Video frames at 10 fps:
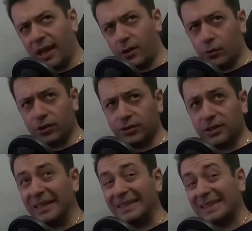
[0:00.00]
ordered it
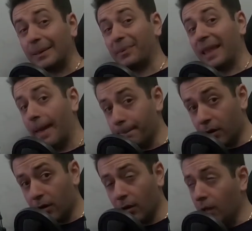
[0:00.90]
in
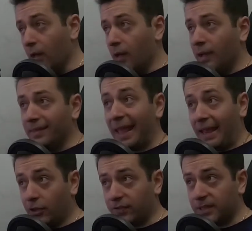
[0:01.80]
September, the
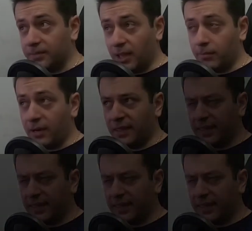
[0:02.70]
end of September I